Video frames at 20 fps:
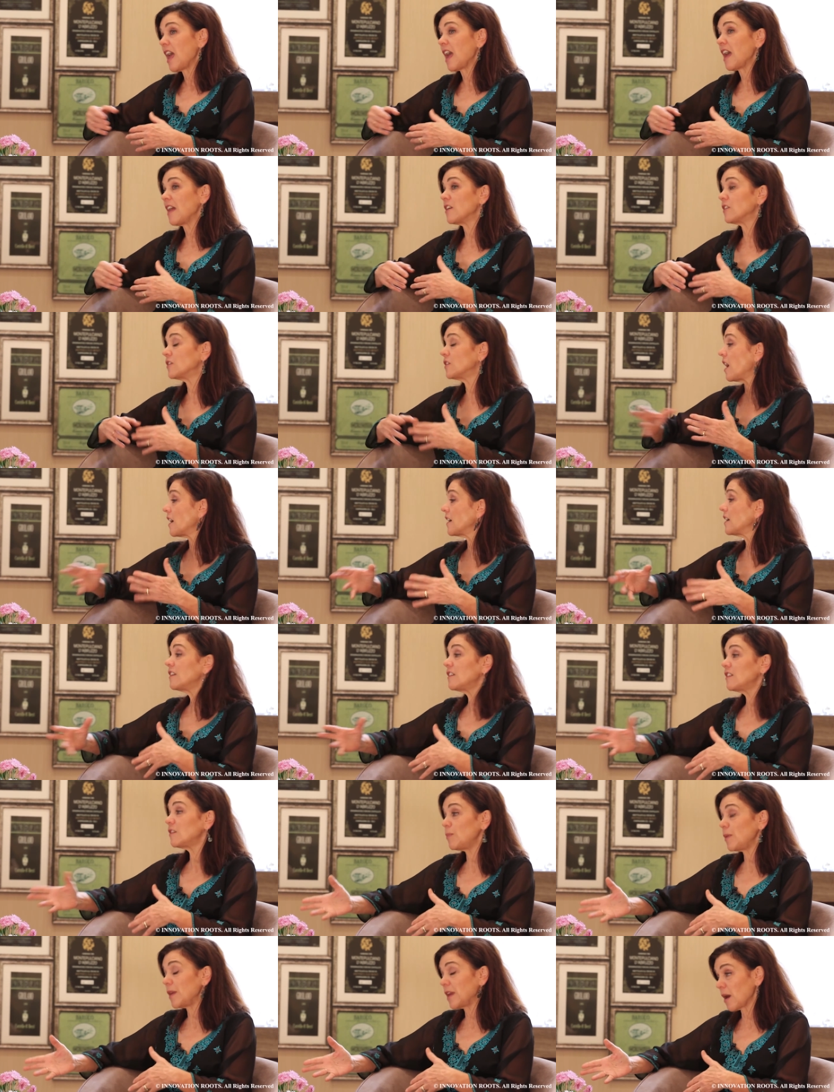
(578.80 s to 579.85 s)
and they're not going to
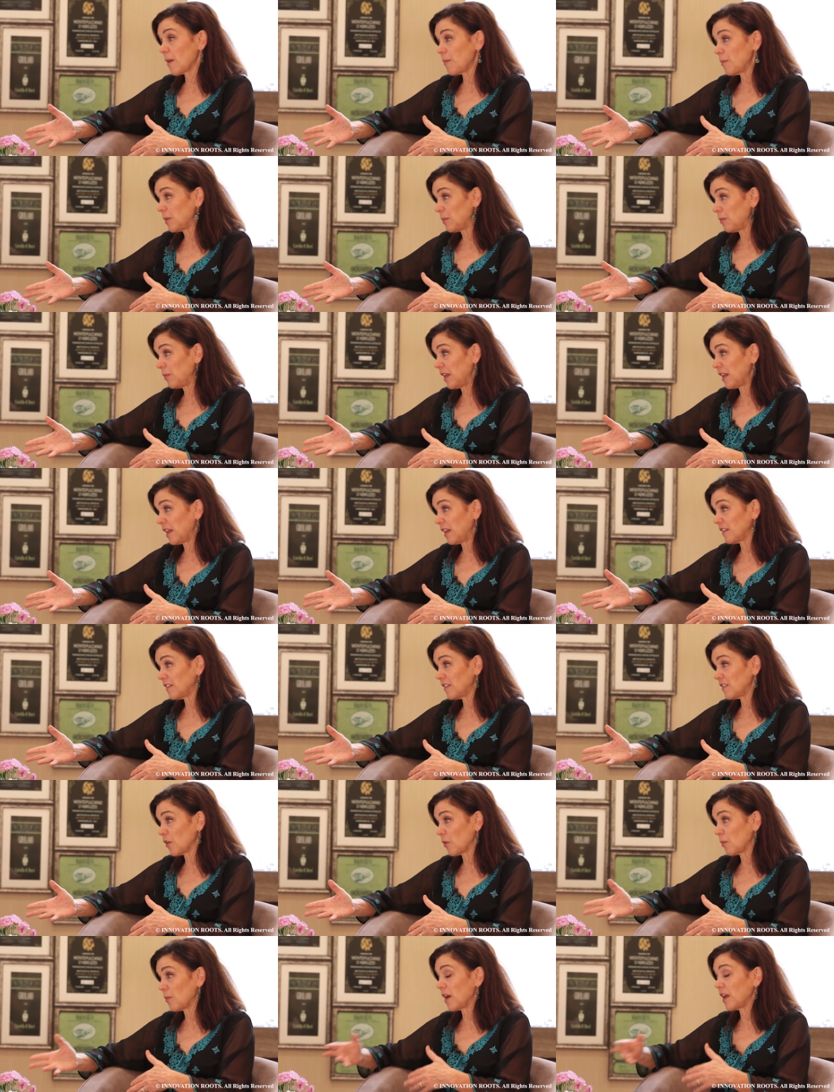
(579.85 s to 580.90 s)
speak up in meetings
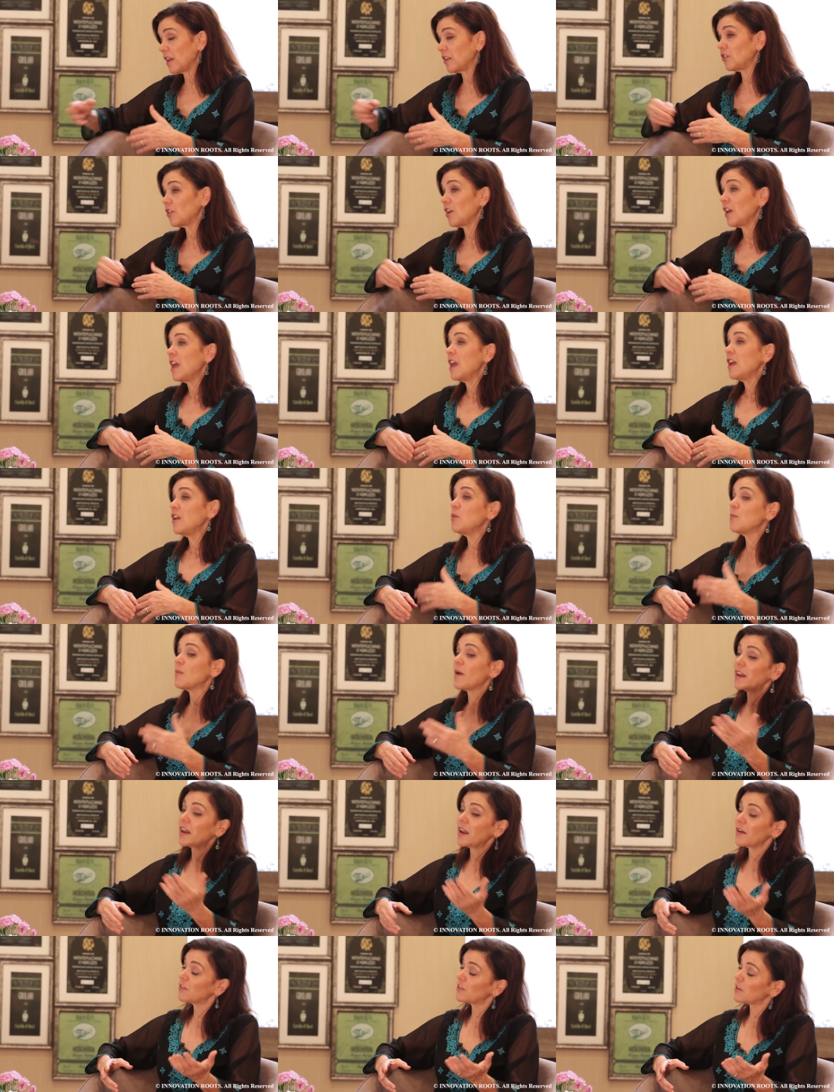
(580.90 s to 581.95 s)
so much. You
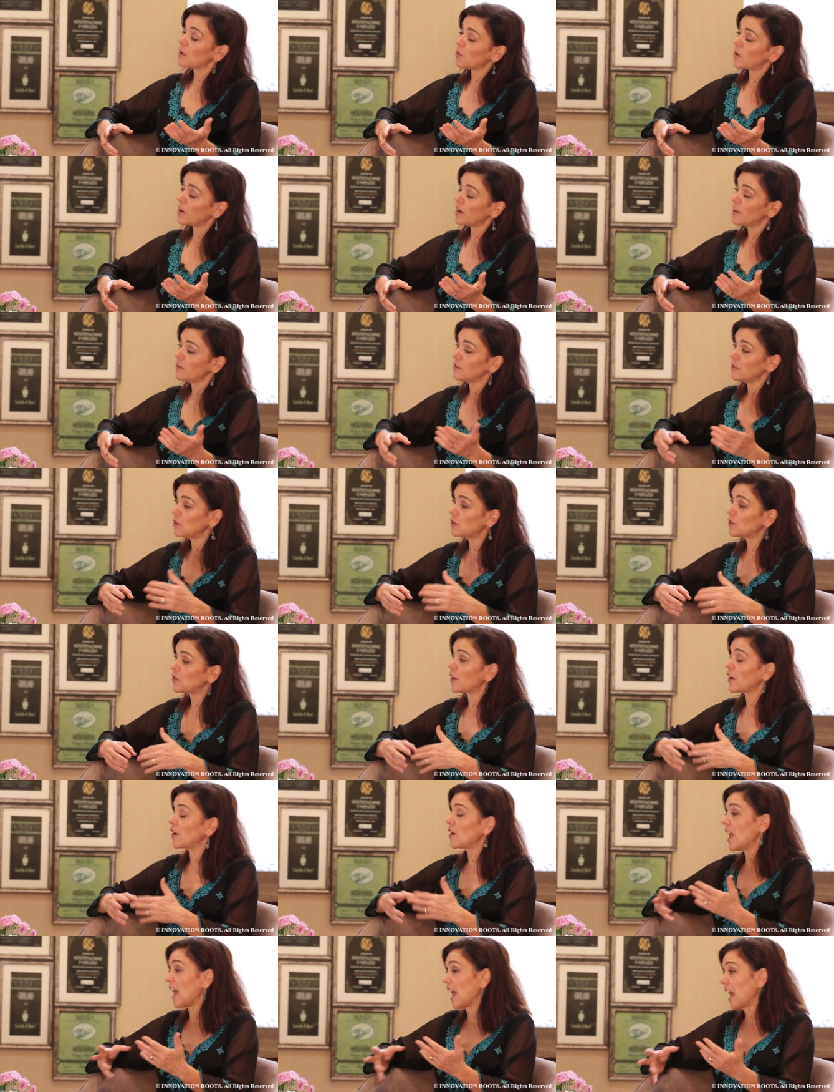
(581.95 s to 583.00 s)
might have someone else who's
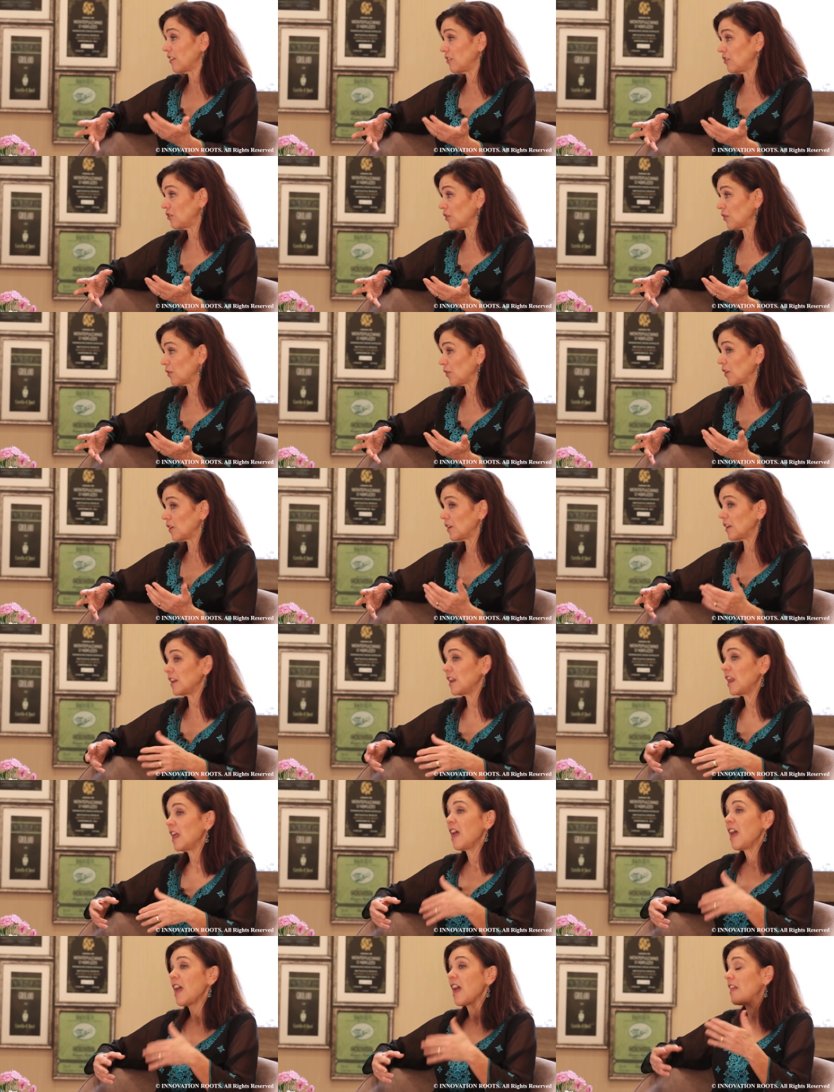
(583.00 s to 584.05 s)
very extroverted,
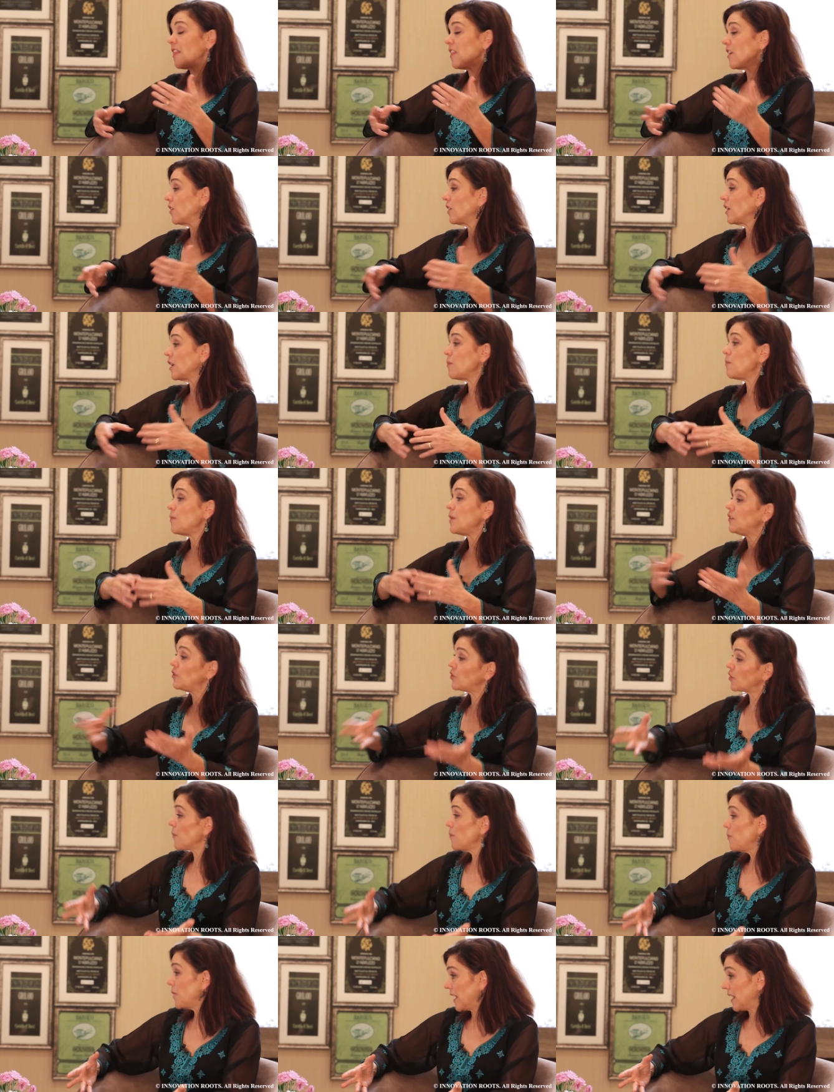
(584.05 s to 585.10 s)
and they're going to be
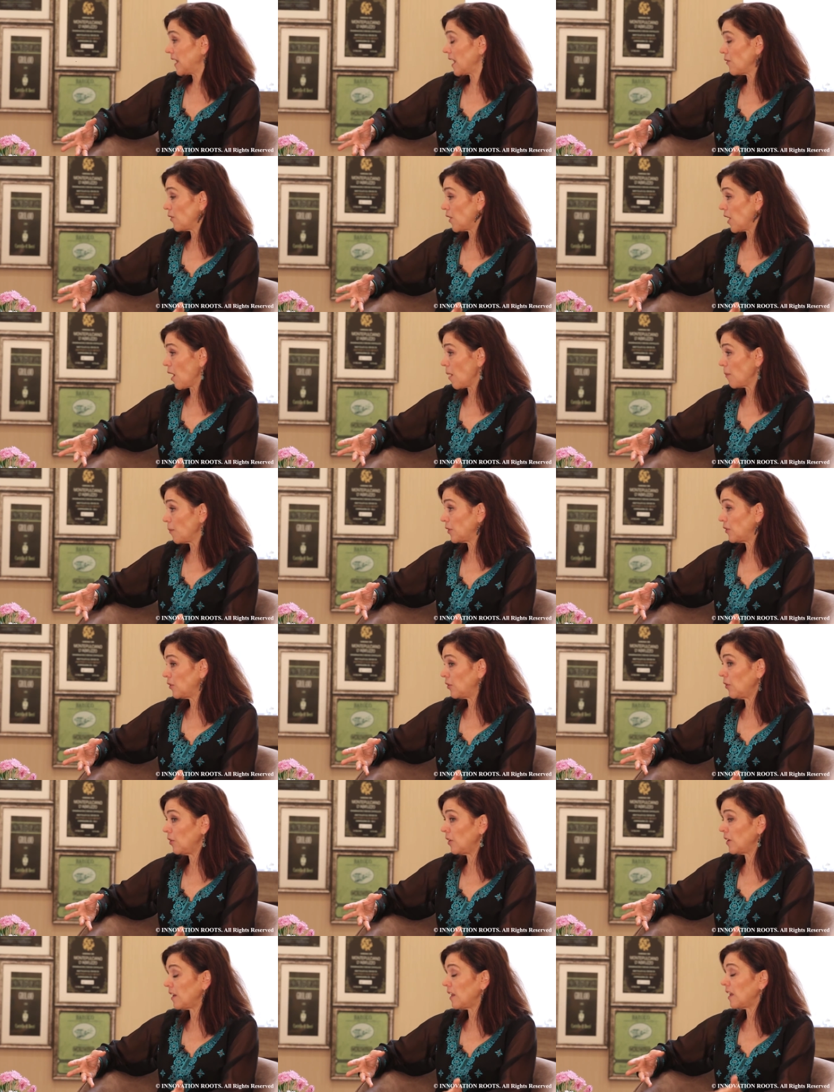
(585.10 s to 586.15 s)
jumping at every
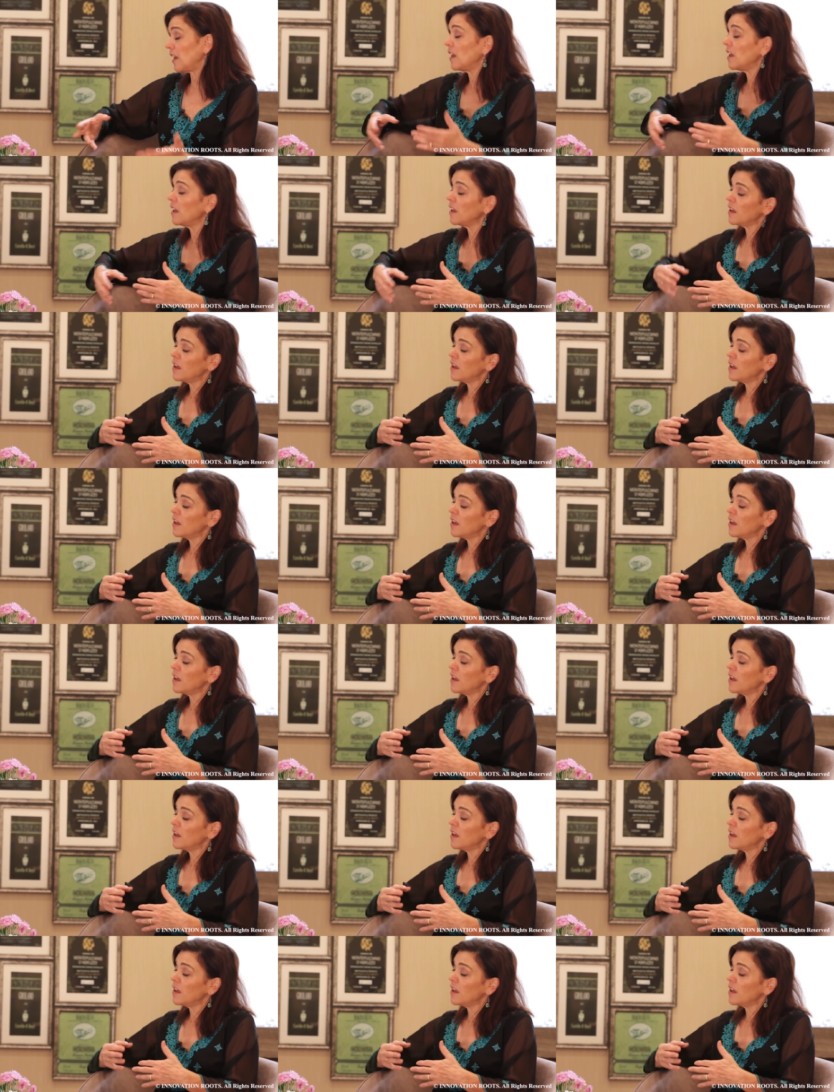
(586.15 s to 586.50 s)
opportunity.